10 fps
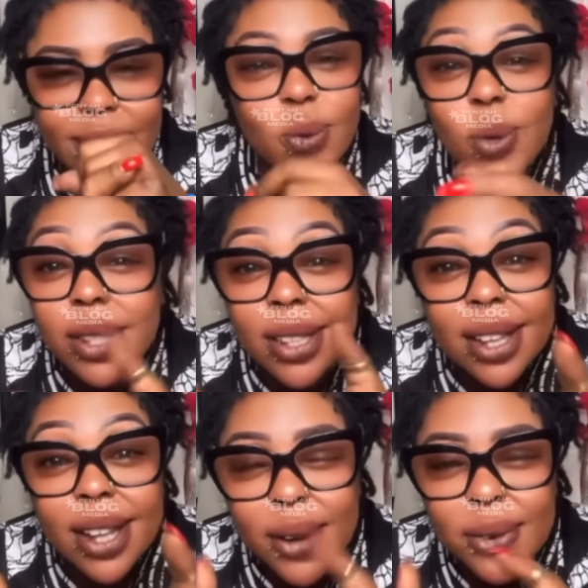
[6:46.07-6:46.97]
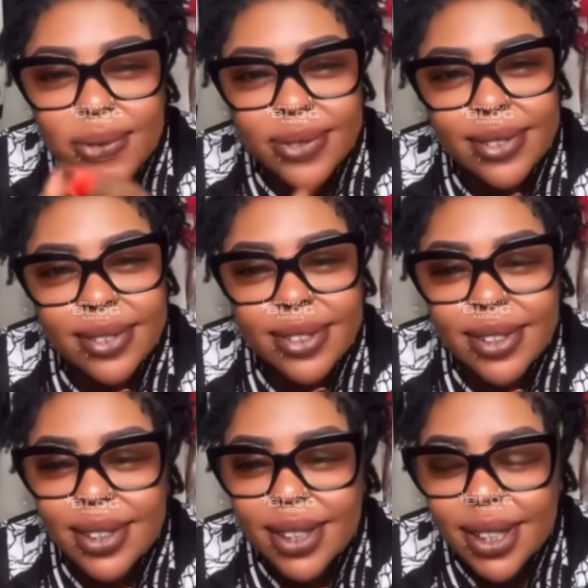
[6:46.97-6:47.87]
He was loved
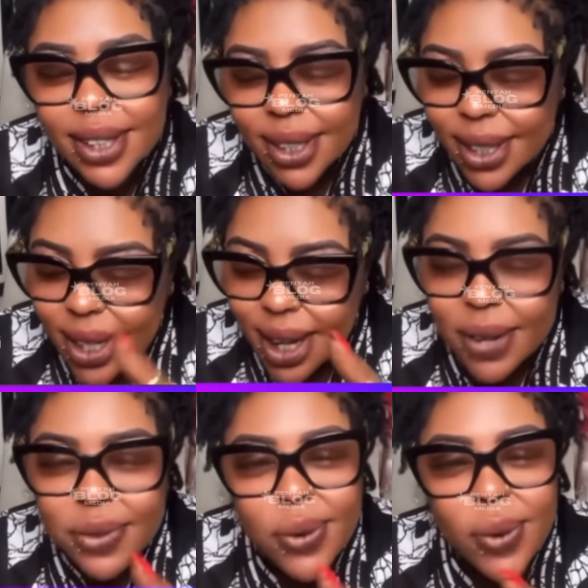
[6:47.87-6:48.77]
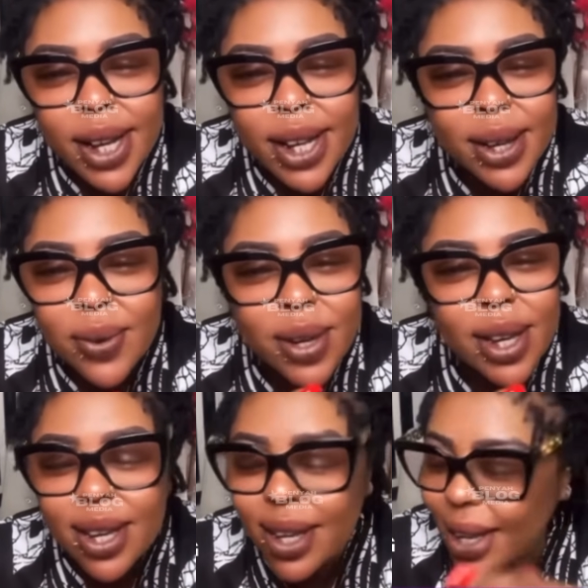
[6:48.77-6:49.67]
everywhere
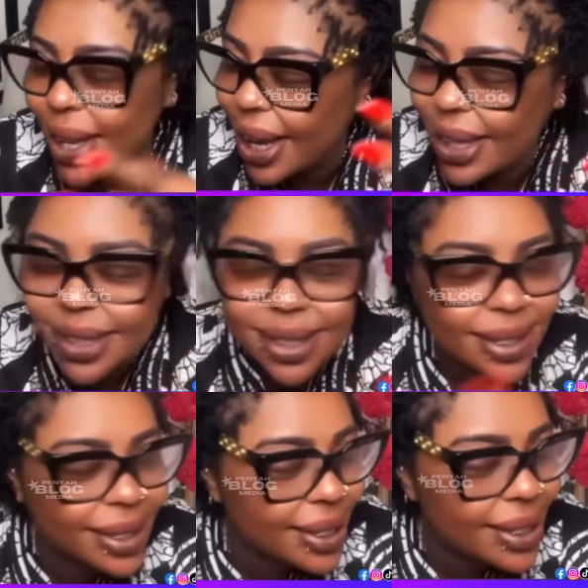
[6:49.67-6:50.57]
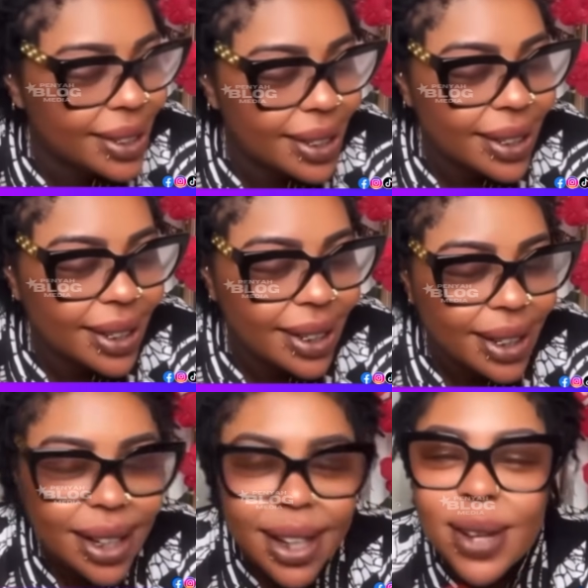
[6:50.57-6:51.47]
he is.
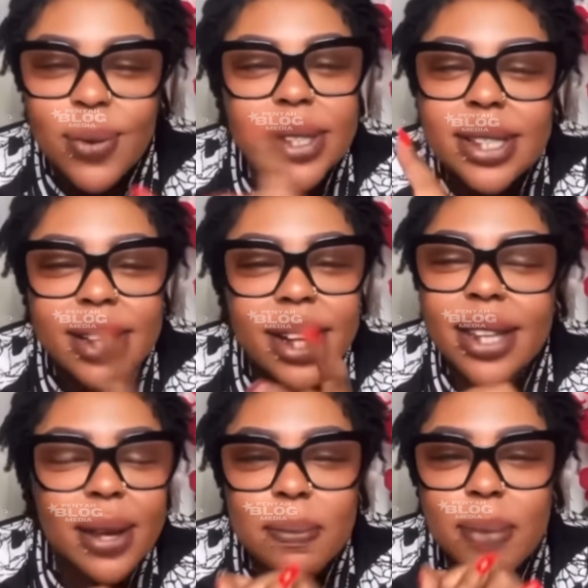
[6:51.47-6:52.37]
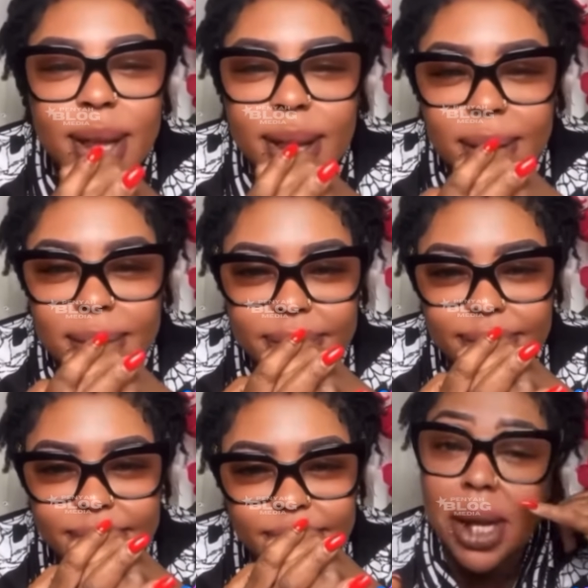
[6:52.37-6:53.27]
He was nothing but love.
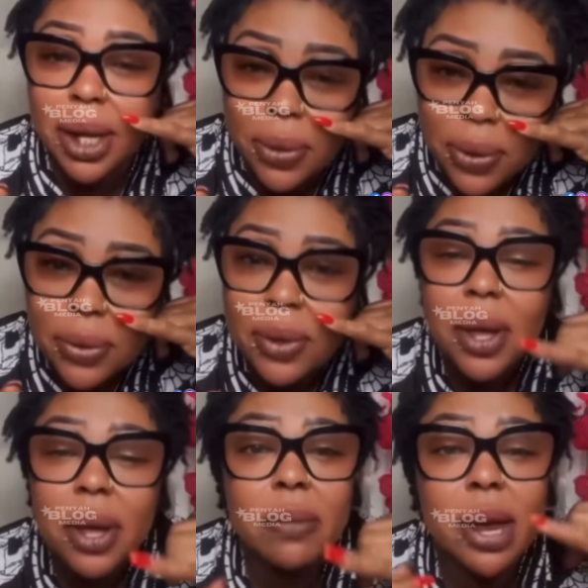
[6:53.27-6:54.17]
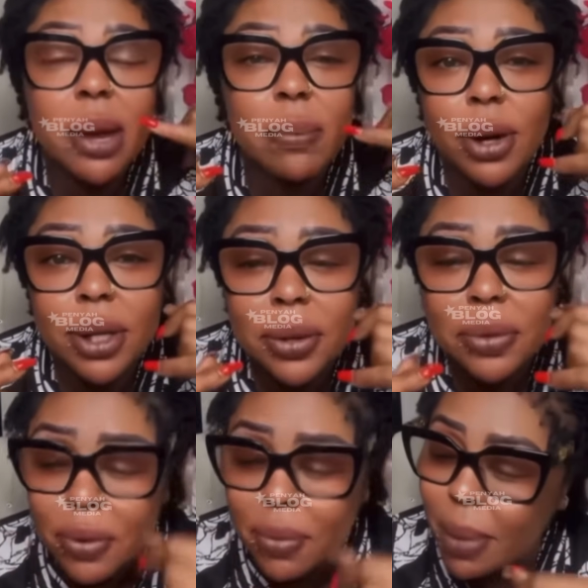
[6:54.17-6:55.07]
Everything no me born
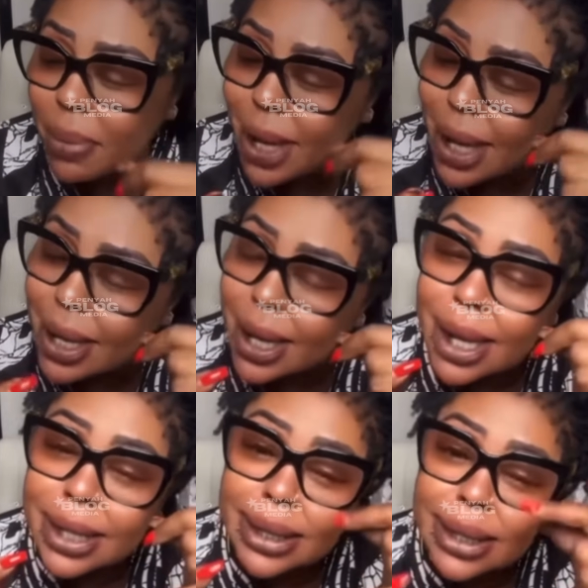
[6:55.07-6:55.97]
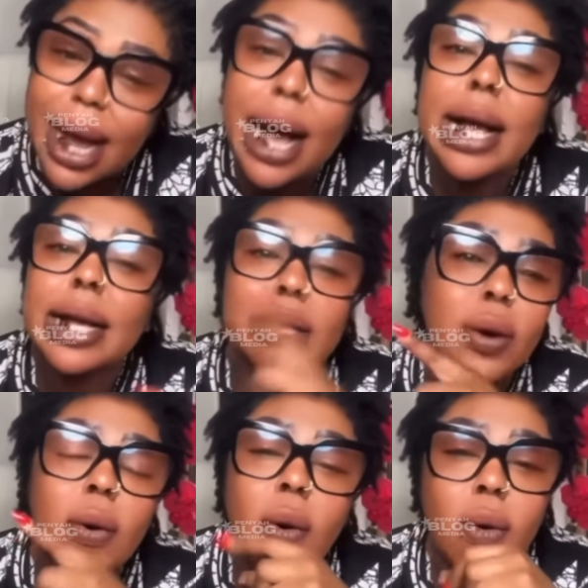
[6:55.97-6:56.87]
in your mommy didn't
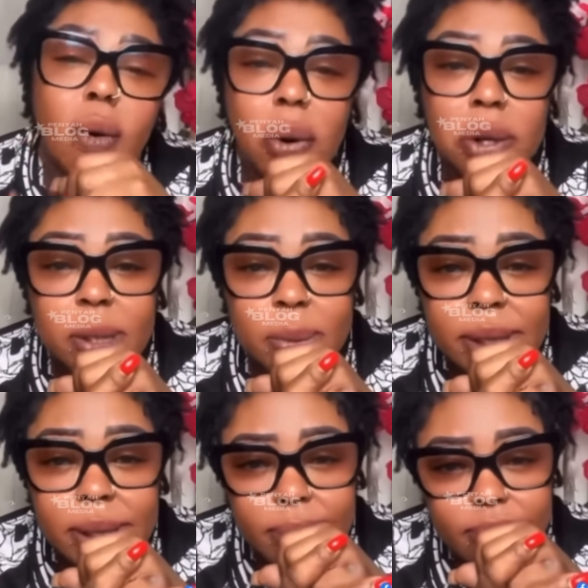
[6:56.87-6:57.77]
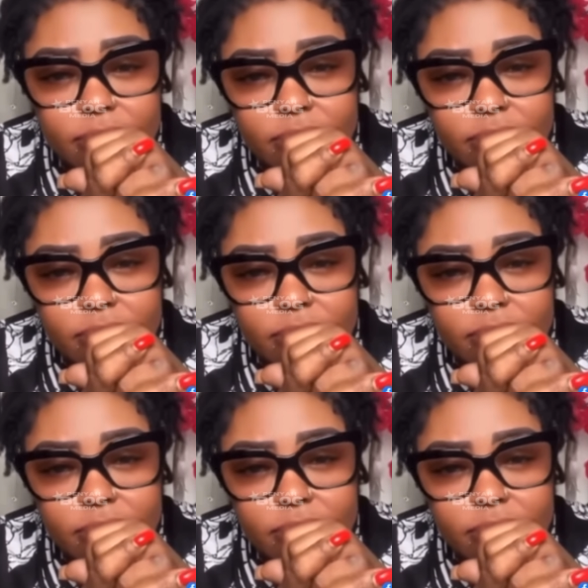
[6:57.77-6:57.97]
no hospital.